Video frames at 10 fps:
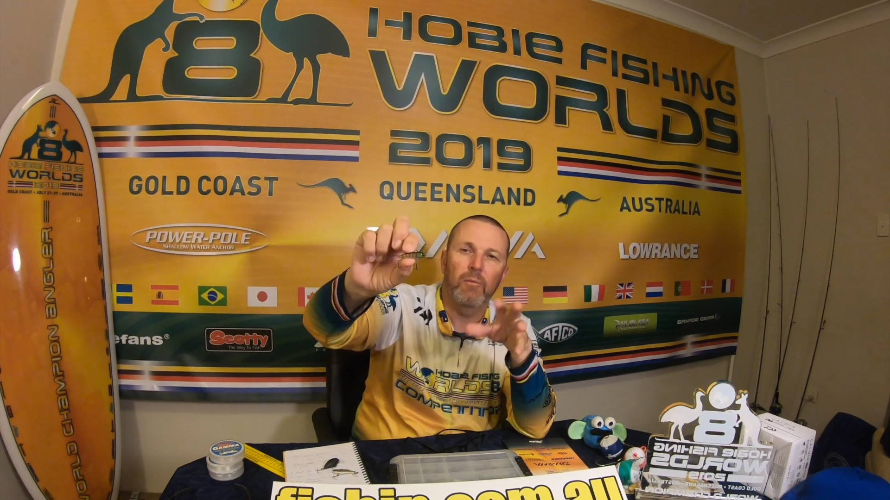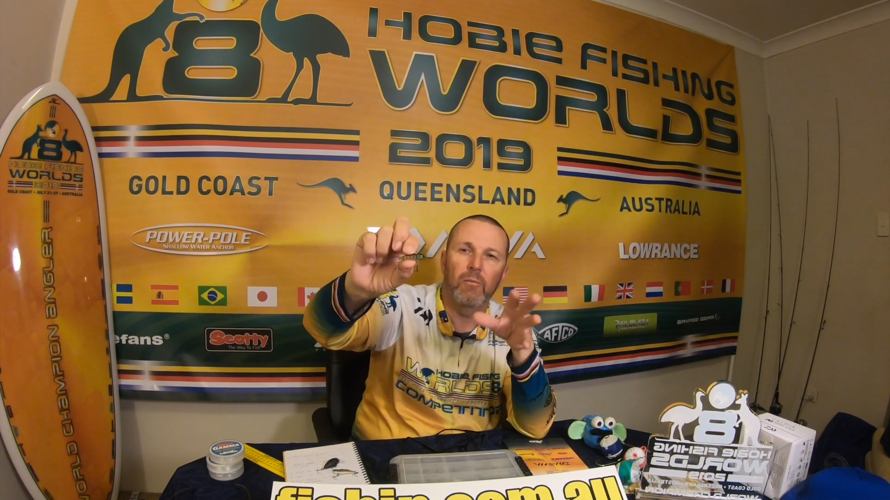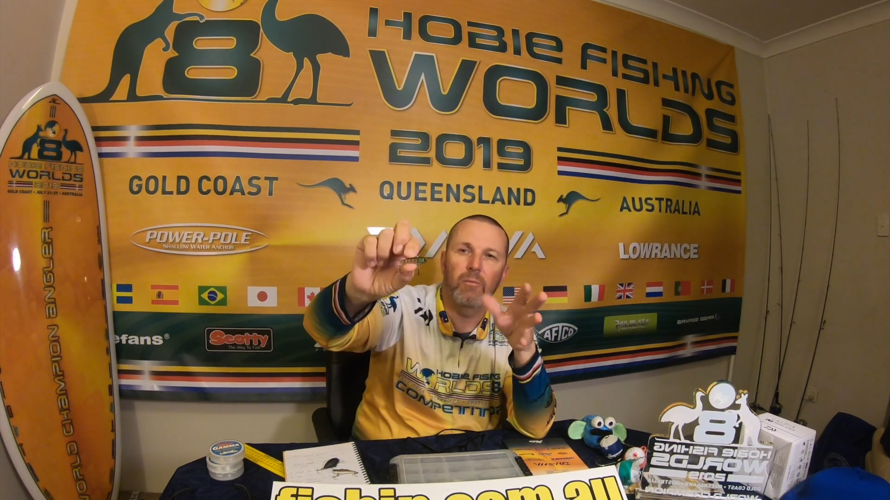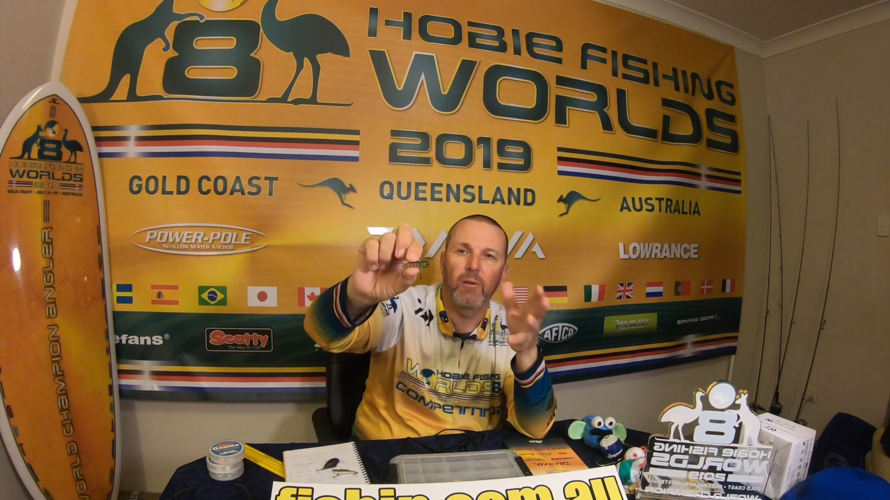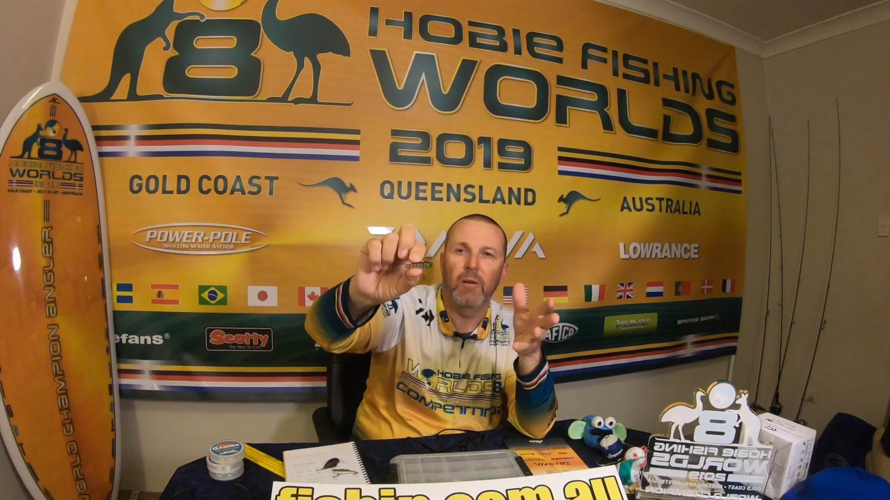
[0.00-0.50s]

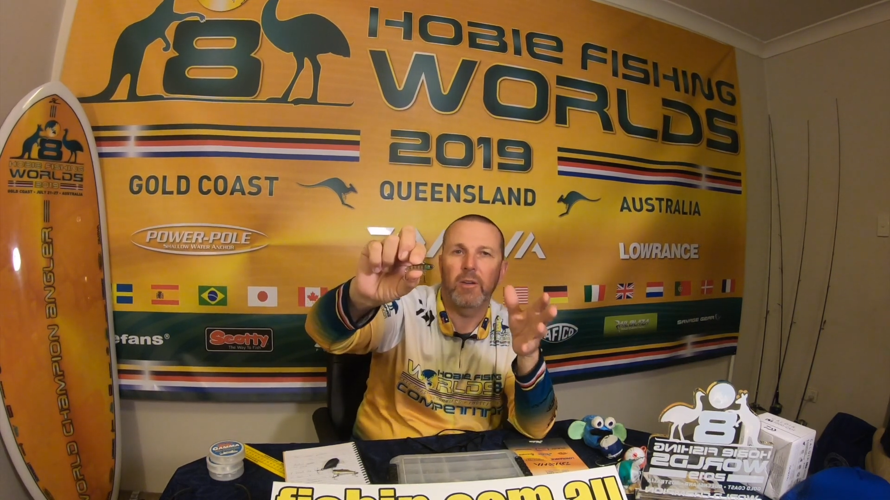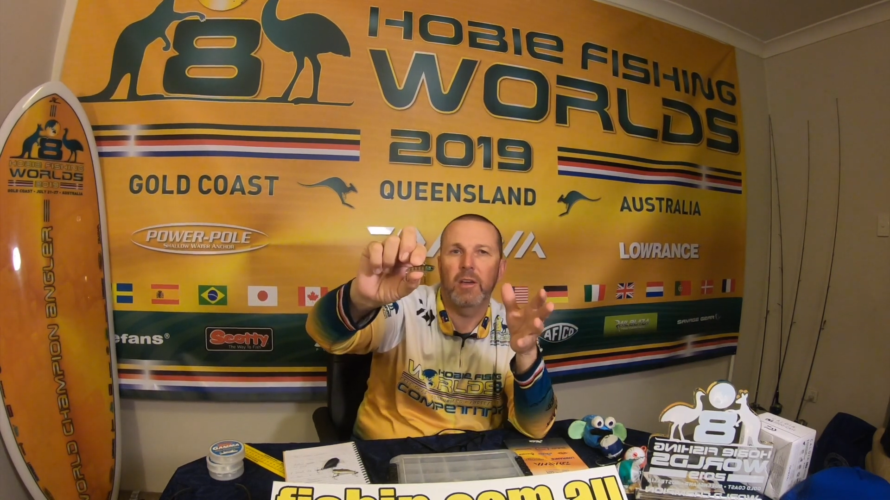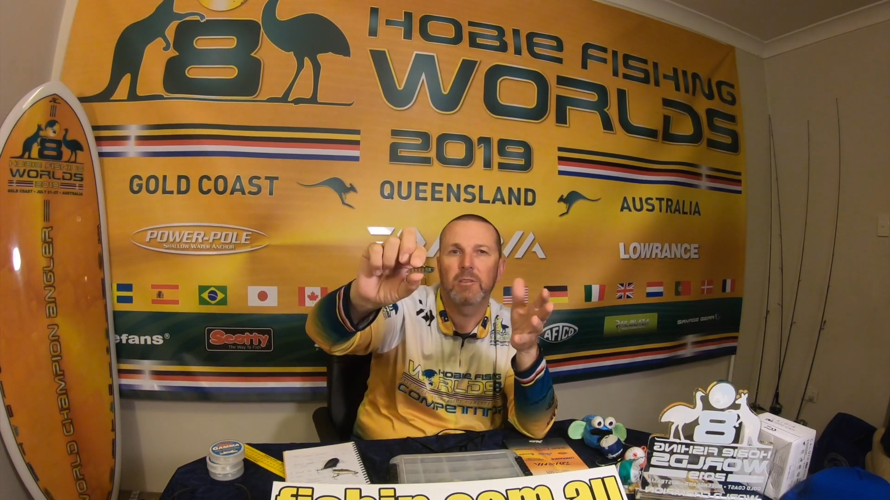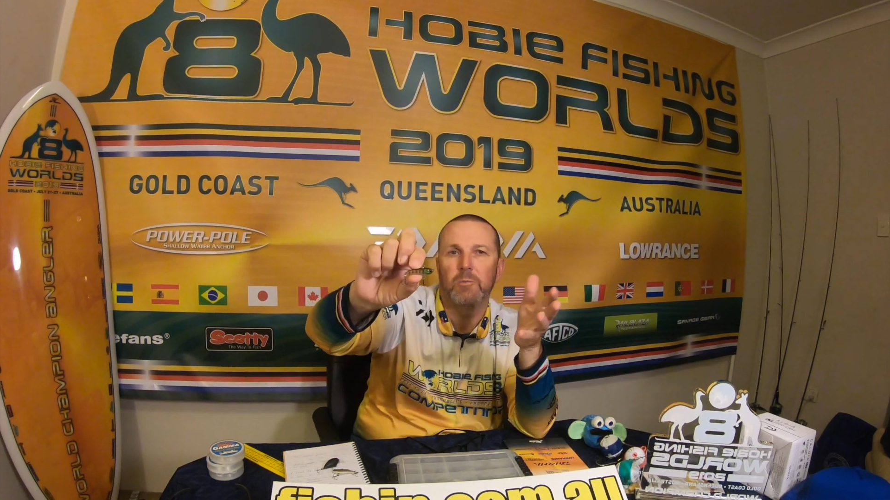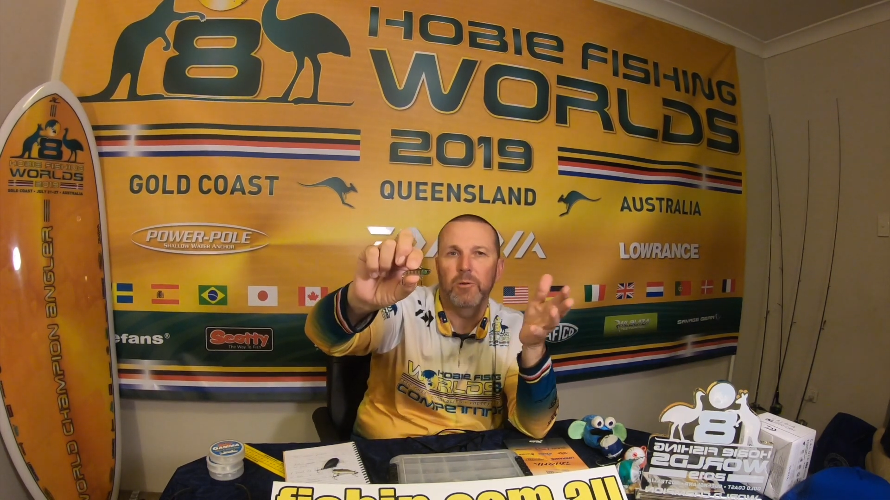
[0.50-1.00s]
5
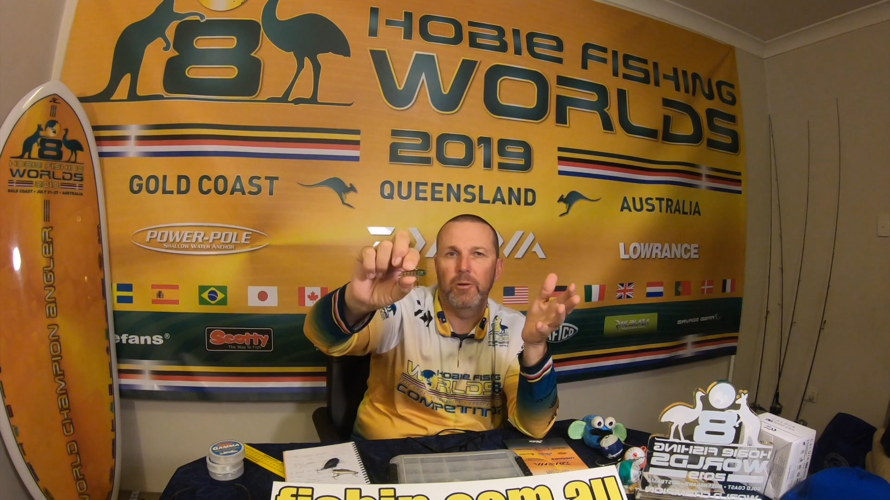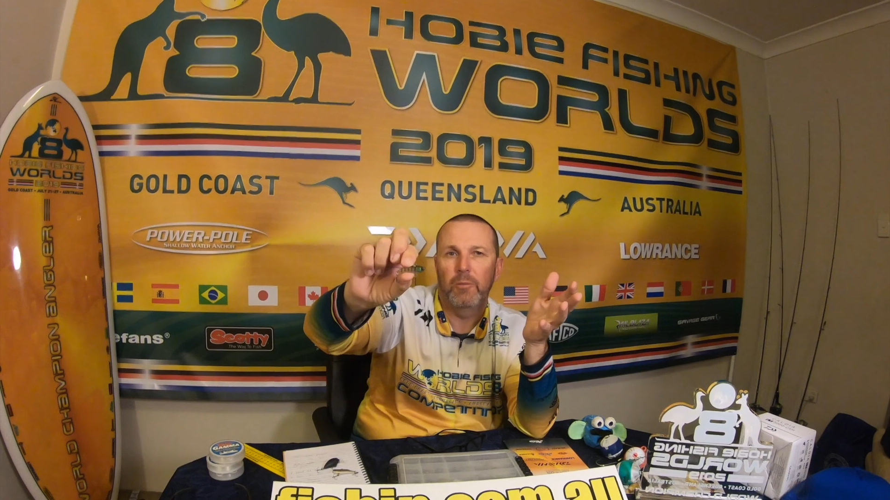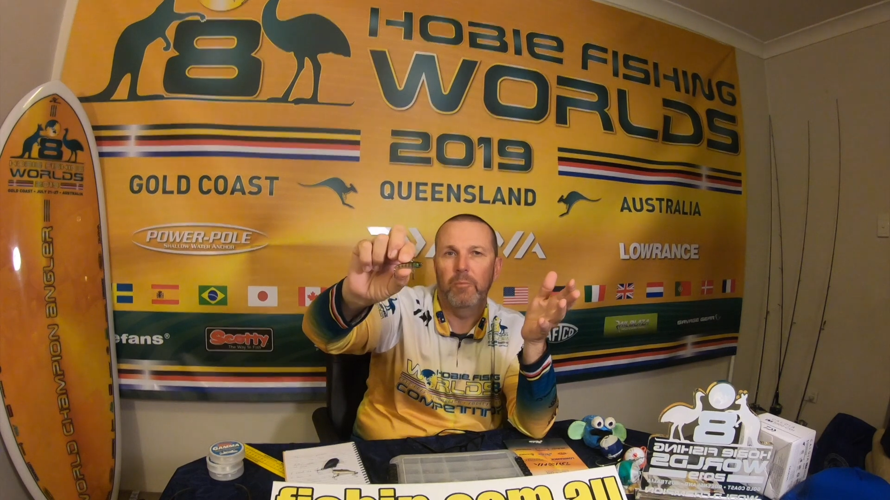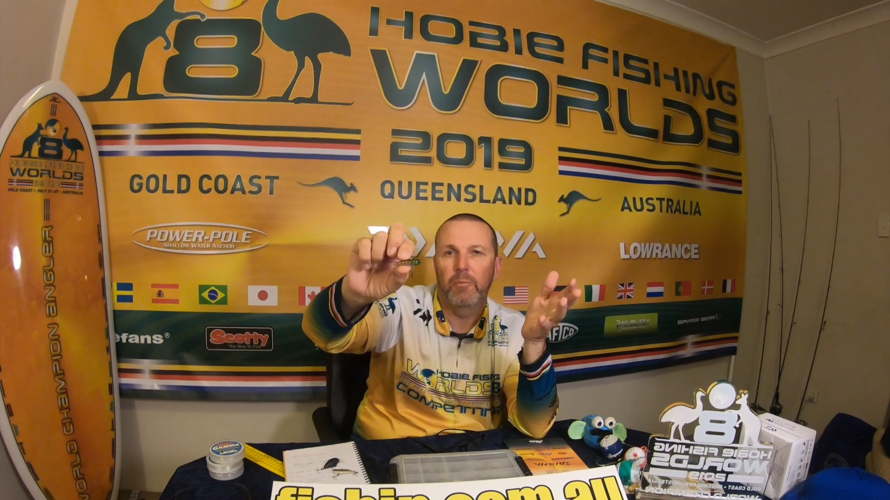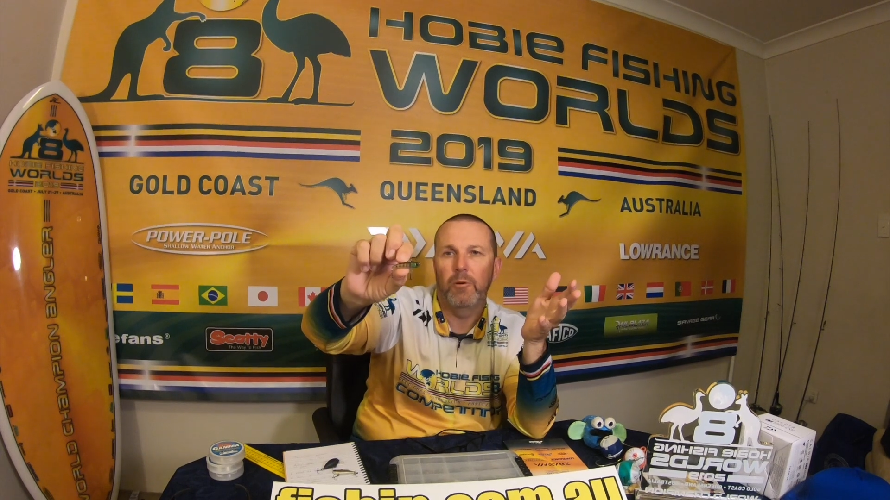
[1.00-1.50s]
counts per
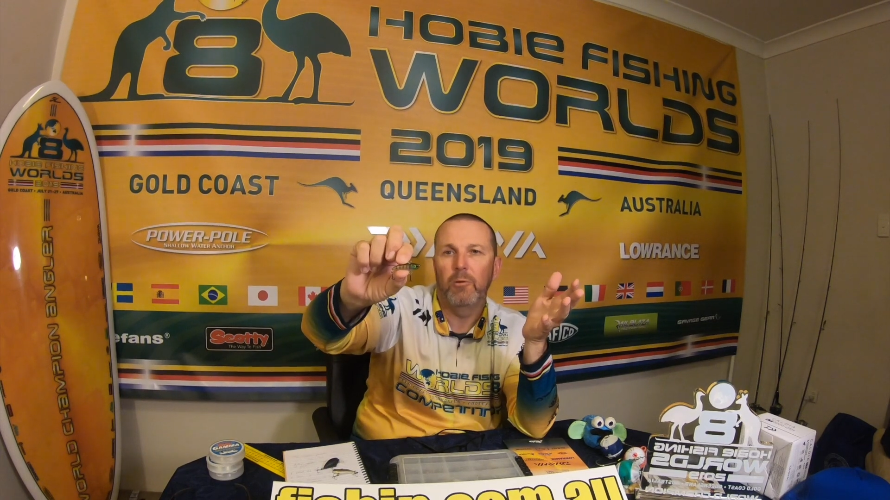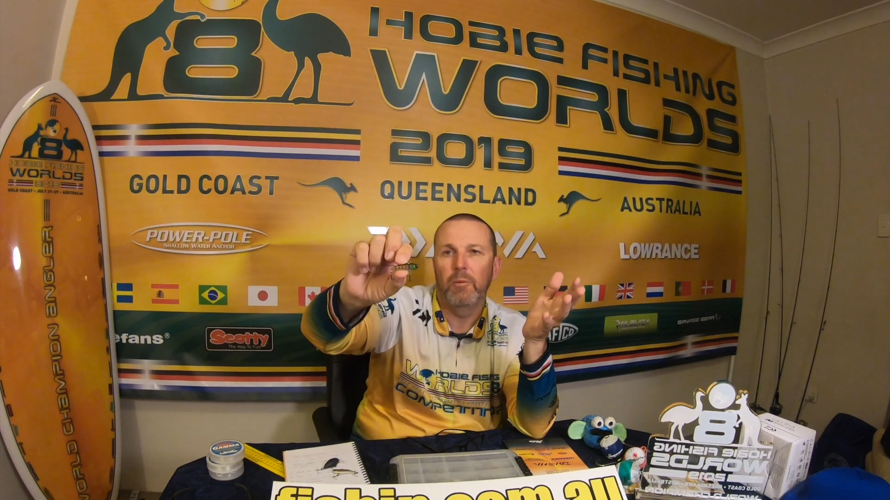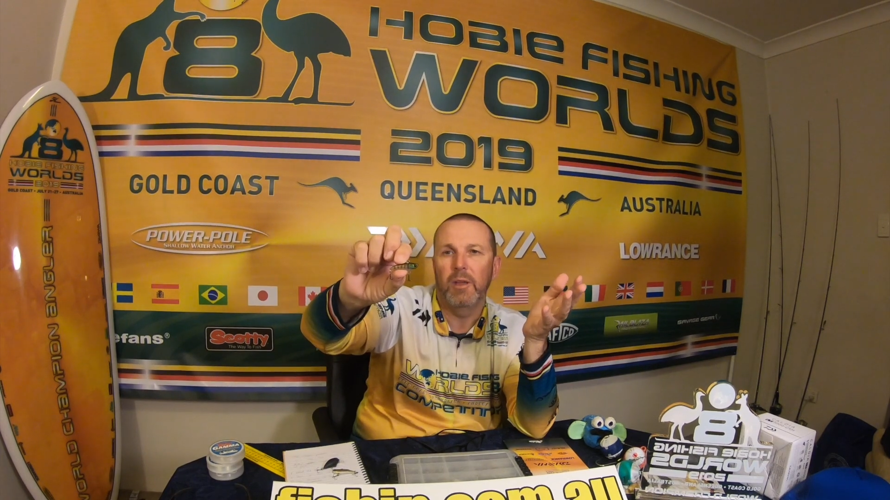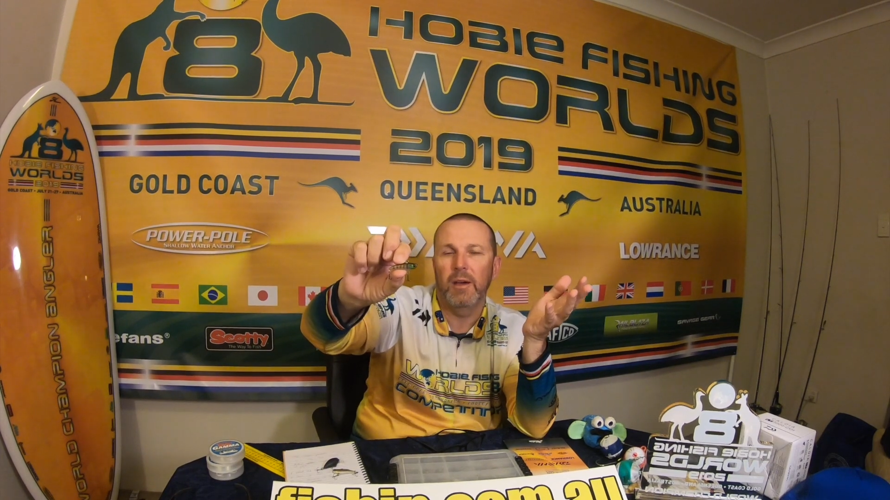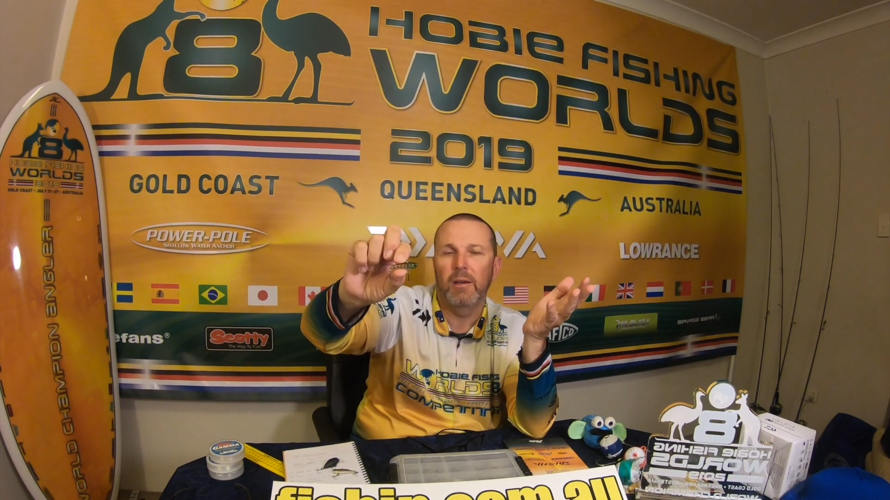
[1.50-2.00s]

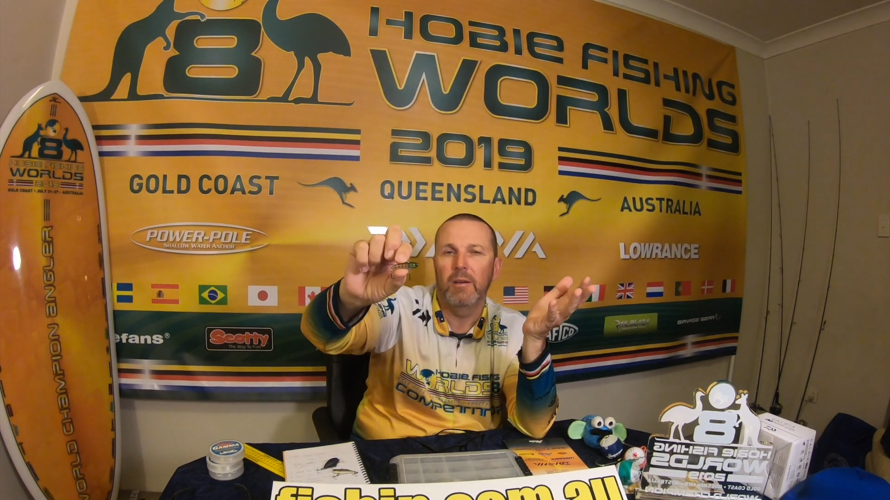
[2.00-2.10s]
meter.